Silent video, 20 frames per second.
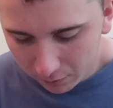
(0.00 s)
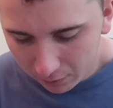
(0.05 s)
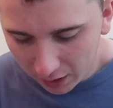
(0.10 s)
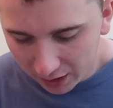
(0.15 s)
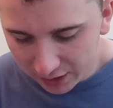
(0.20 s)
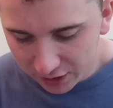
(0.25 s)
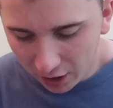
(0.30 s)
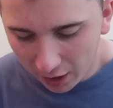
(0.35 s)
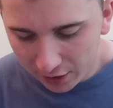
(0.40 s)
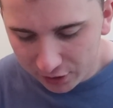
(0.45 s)

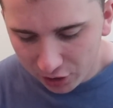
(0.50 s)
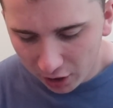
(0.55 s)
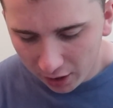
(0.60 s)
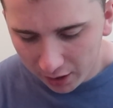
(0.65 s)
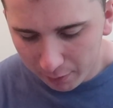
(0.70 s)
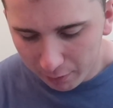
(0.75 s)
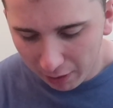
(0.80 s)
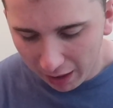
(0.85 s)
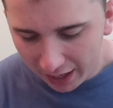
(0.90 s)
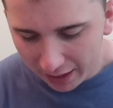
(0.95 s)
It's not
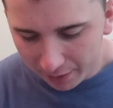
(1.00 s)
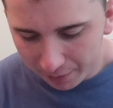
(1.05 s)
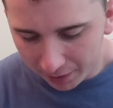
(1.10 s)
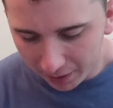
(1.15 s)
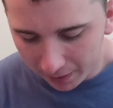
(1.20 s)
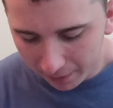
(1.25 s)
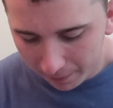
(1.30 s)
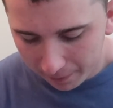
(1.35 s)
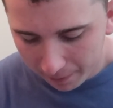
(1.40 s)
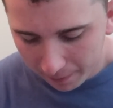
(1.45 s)
Charlie
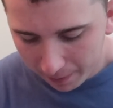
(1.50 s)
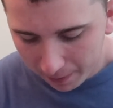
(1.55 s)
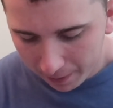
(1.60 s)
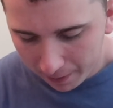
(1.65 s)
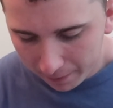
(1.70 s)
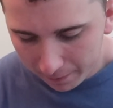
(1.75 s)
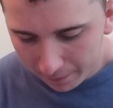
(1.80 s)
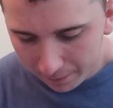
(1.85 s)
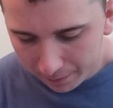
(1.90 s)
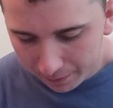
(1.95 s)
Blackmon.
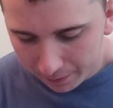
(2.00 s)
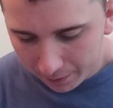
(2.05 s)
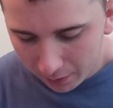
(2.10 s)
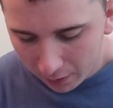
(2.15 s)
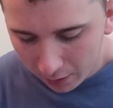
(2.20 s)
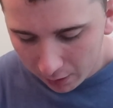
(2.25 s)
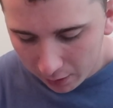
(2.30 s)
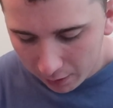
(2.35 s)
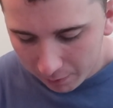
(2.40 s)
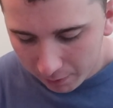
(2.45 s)

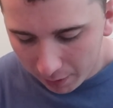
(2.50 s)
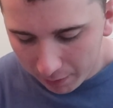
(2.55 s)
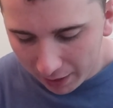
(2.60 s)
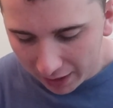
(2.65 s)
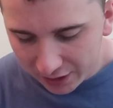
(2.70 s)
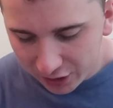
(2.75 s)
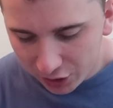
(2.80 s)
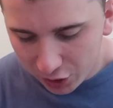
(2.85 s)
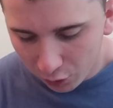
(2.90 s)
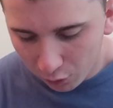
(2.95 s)
Maybe
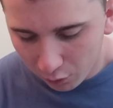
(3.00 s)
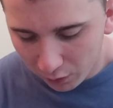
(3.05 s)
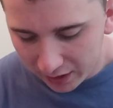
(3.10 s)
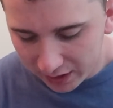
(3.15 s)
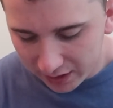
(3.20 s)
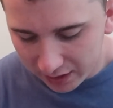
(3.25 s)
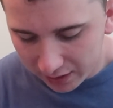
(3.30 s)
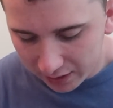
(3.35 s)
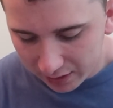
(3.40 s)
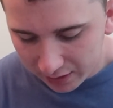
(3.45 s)
that's too
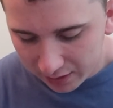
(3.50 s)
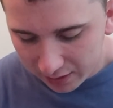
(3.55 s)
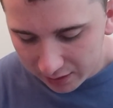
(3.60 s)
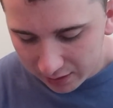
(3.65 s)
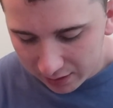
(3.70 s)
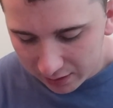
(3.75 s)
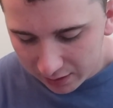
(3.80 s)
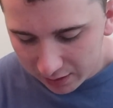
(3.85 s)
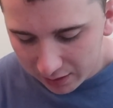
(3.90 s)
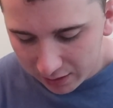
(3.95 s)
recent.
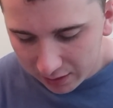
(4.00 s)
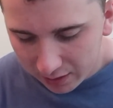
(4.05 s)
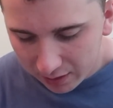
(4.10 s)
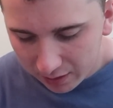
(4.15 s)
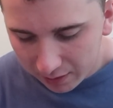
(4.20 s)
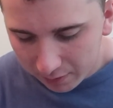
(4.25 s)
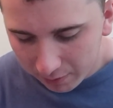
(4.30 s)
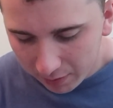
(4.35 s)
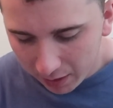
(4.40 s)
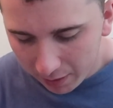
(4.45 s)

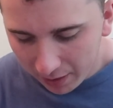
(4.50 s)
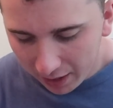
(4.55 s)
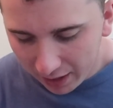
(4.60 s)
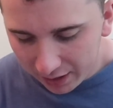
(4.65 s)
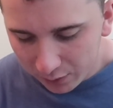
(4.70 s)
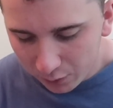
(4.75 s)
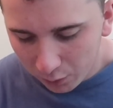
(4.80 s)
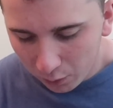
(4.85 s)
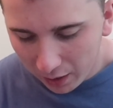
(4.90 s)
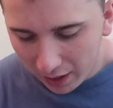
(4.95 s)
Maybe that
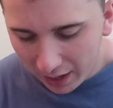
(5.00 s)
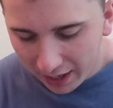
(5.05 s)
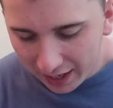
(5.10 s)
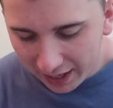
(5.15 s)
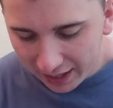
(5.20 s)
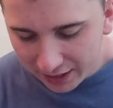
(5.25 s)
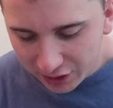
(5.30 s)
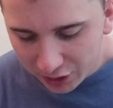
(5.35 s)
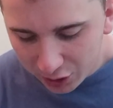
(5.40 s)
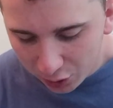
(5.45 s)
is
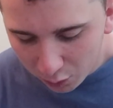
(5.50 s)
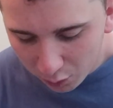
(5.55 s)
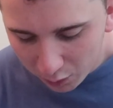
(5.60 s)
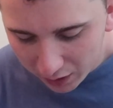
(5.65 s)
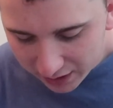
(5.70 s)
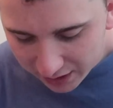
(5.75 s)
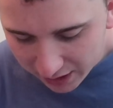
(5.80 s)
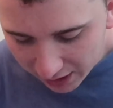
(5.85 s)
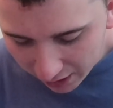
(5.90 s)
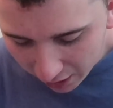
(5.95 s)
way too
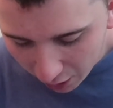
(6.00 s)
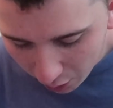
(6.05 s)
recent.